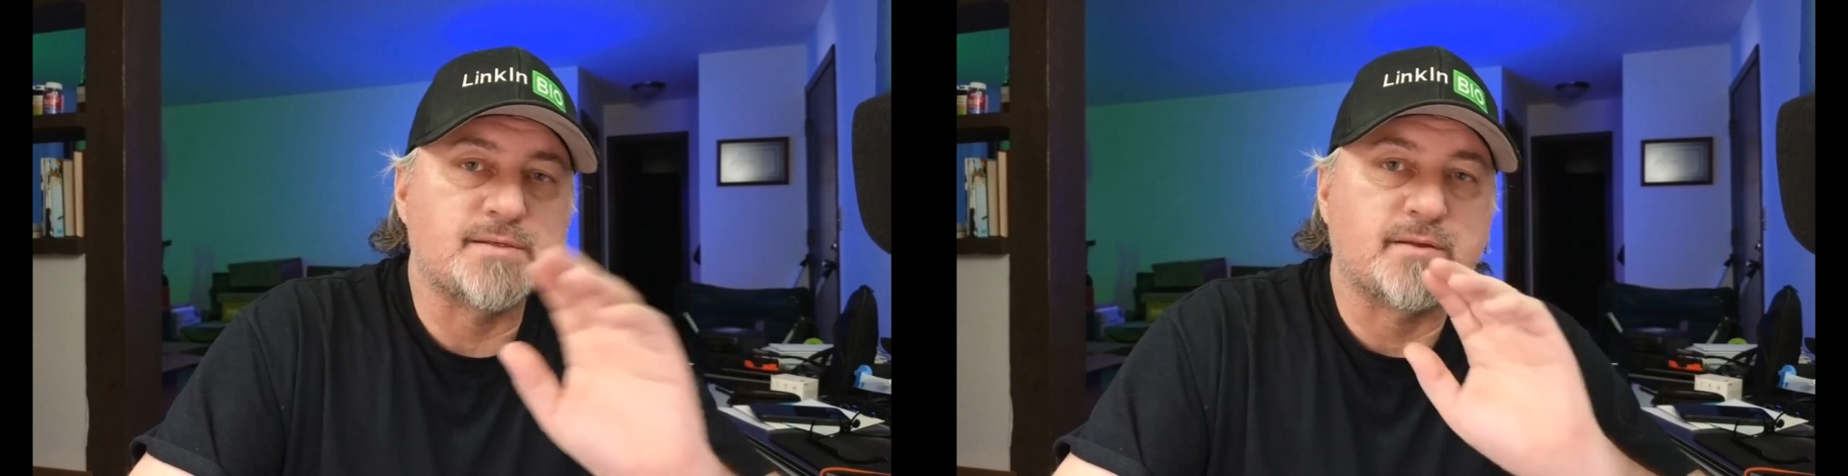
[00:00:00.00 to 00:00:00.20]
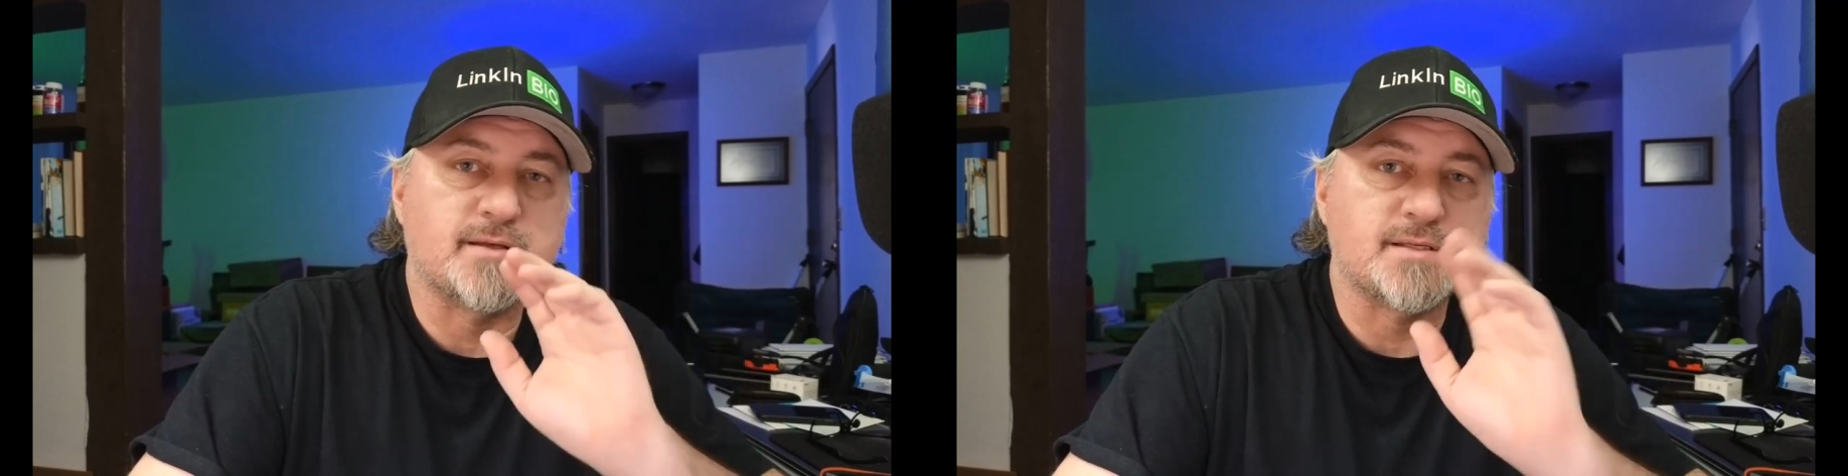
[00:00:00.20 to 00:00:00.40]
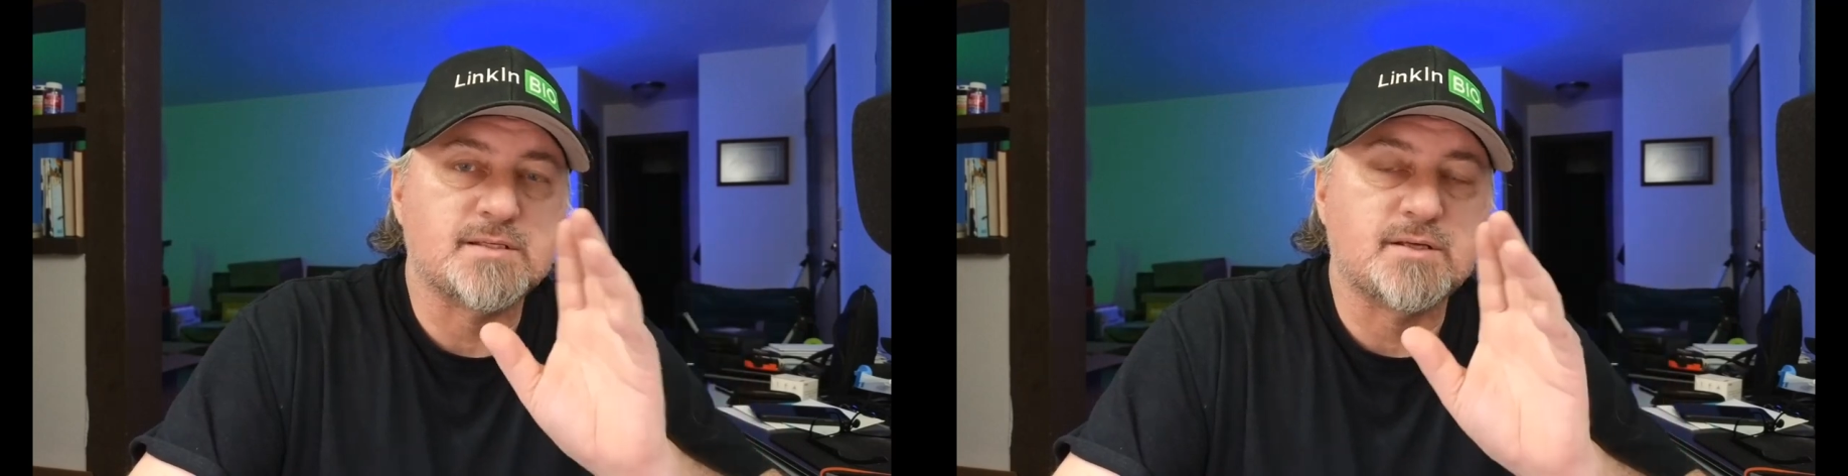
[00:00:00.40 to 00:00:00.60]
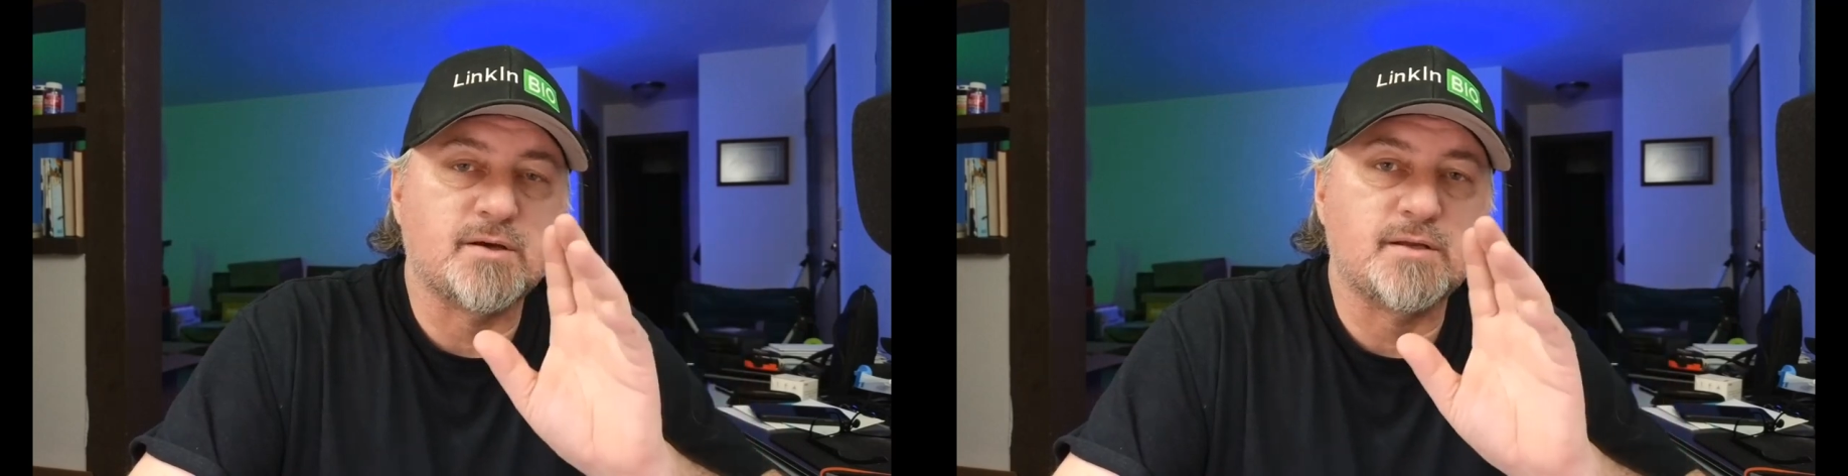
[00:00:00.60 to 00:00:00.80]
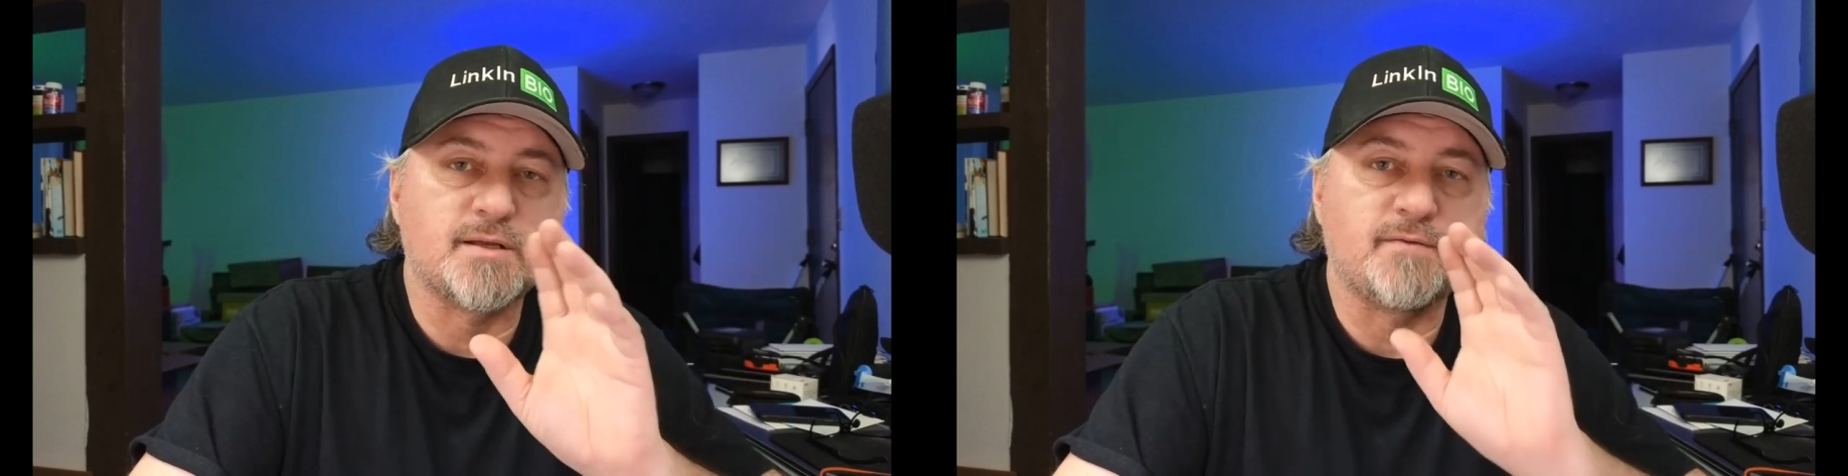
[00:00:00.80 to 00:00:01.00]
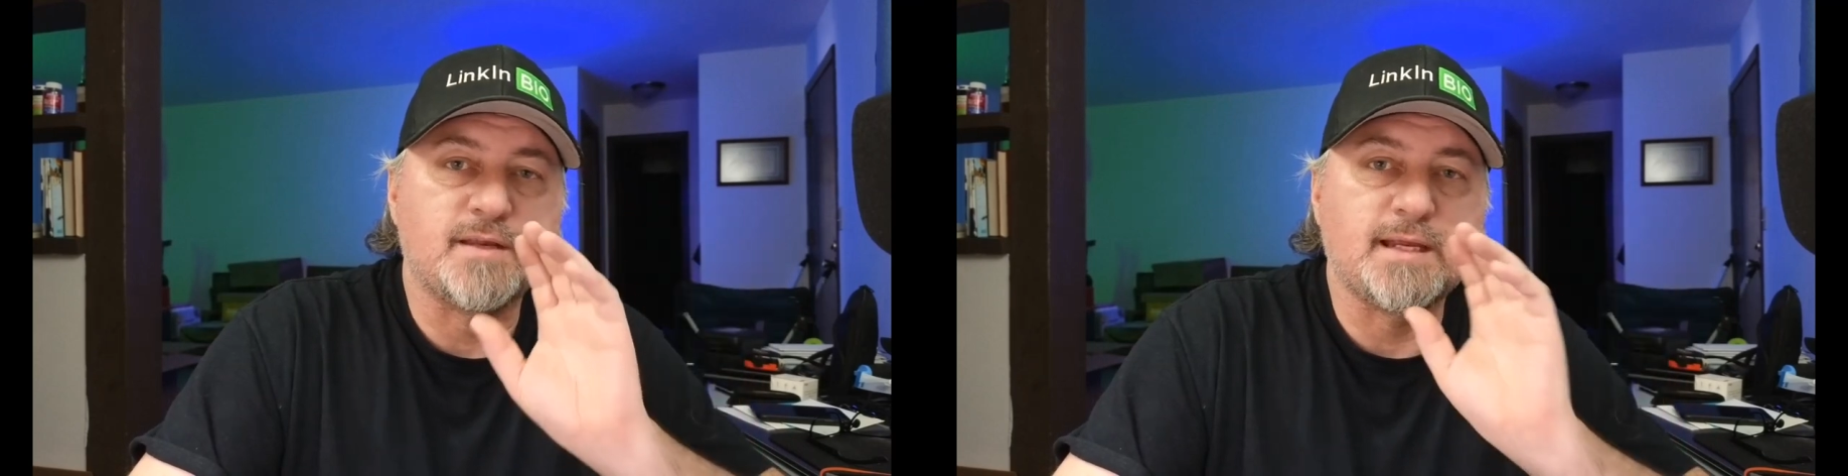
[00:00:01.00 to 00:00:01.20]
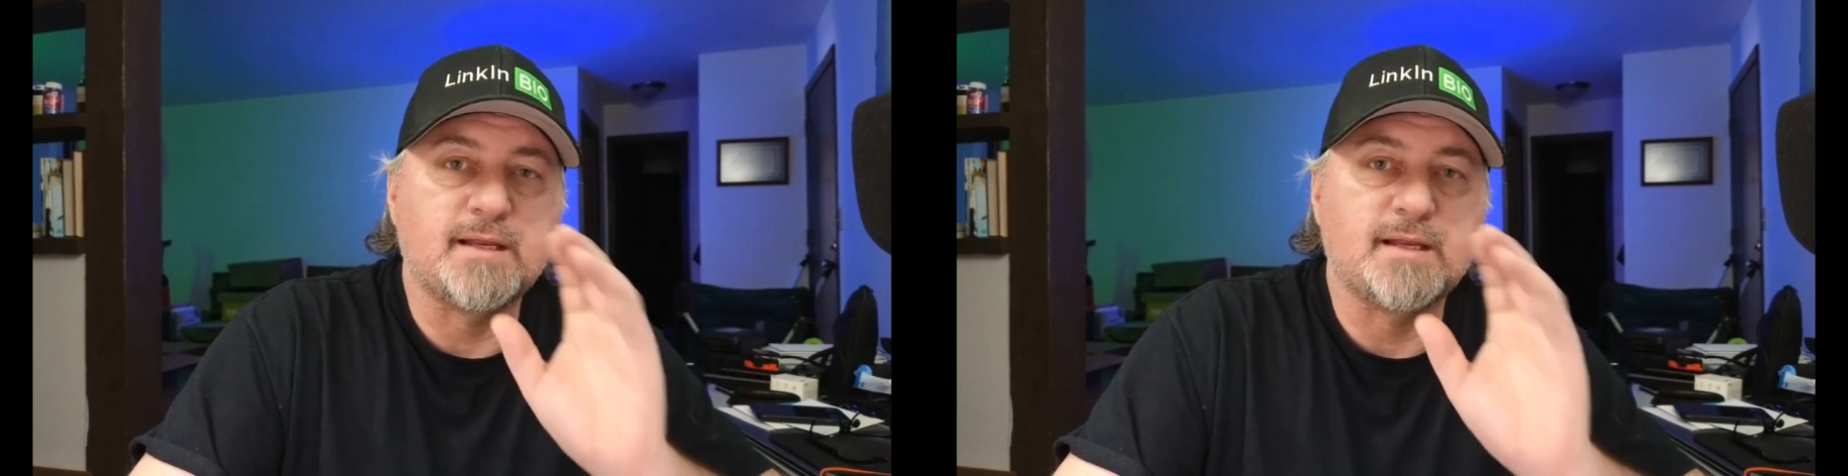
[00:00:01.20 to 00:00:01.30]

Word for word: So this is good if you need